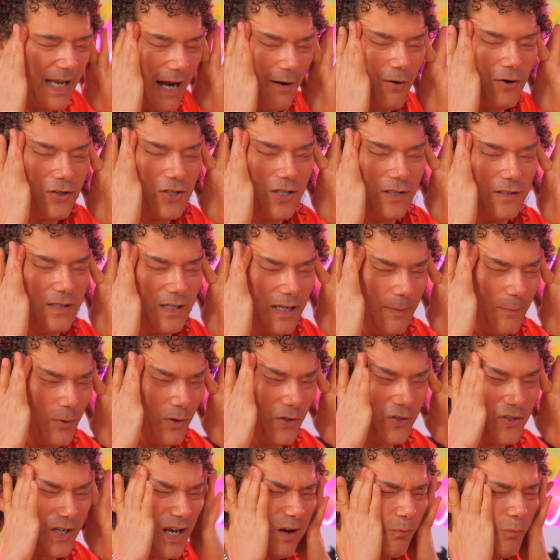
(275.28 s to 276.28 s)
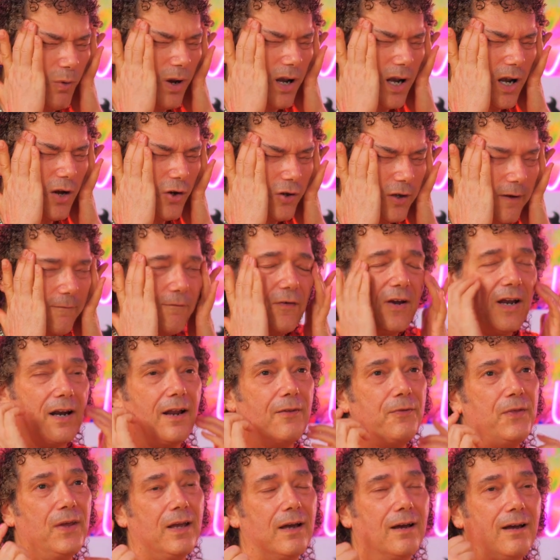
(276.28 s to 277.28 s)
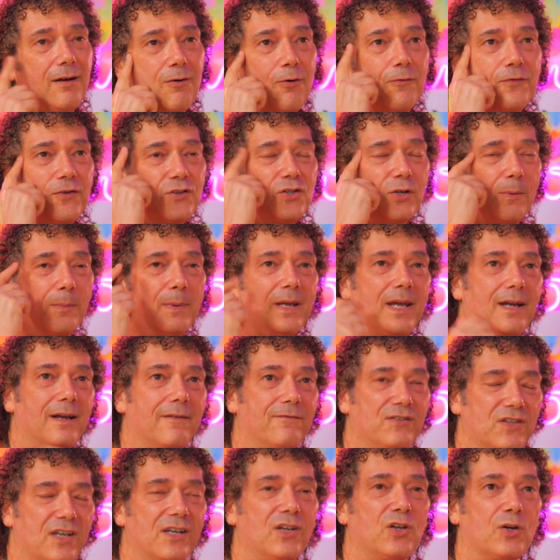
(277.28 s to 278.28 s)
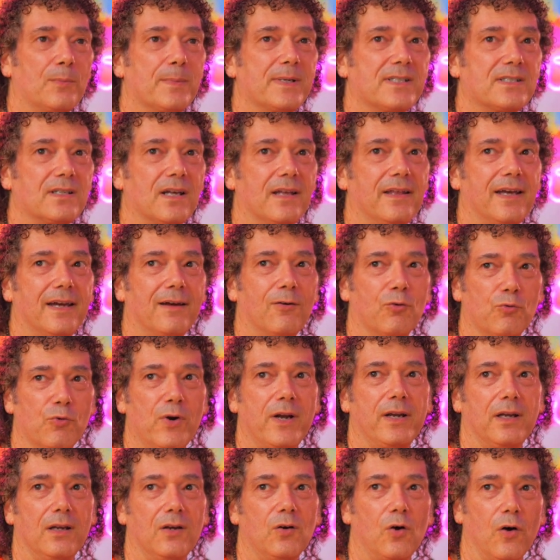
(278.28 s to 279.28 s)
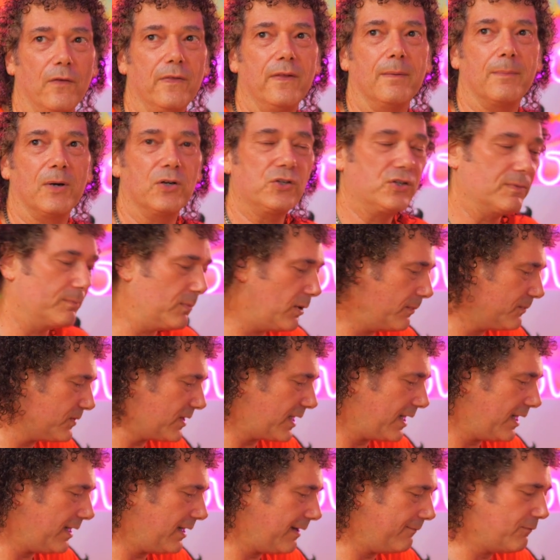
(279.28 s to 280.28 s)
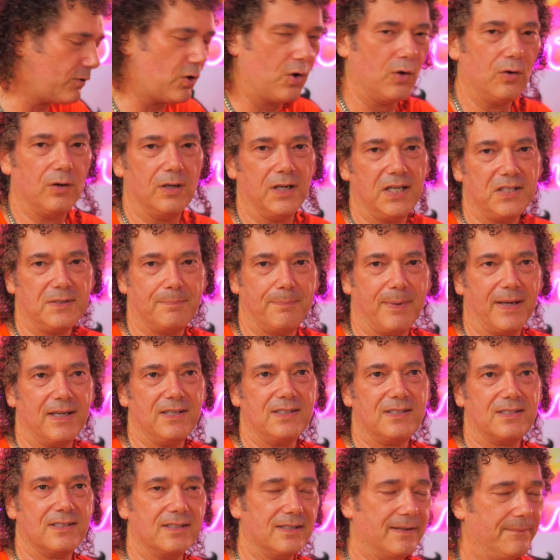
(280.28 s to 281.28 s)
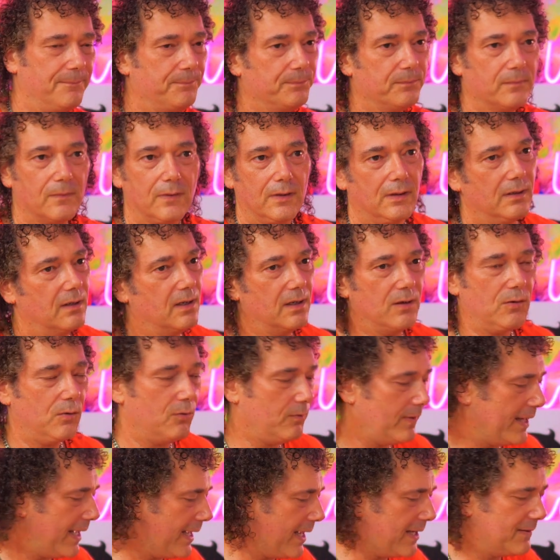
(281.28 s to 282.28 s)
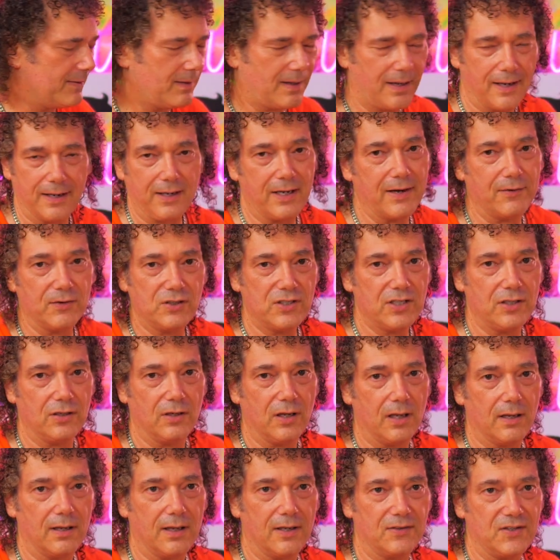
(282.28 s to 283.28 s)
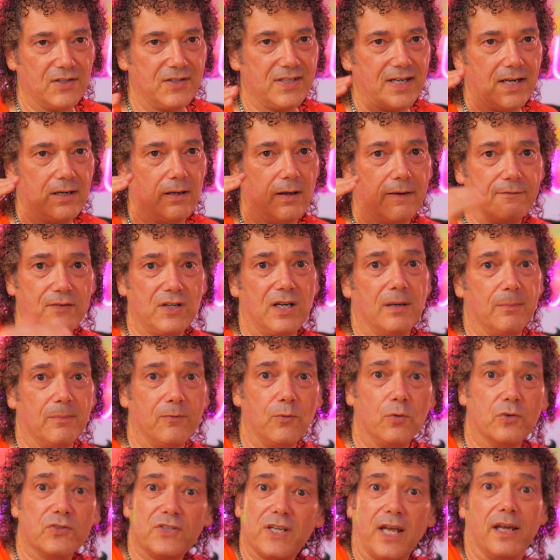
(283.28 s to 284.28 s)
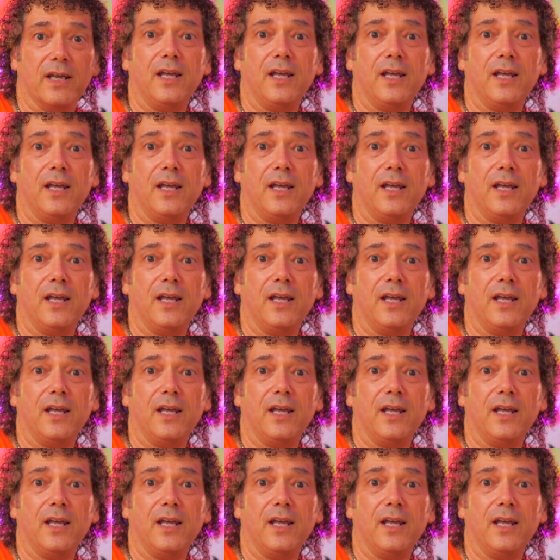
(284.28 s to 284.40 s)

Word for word: guaranteed to come on and say, well, lot, in fact, I think off the top of my head, I've seen comments like that already on the motion boom saying they've got less bass and all that. I, I guarantee as I said, I've said it before, say it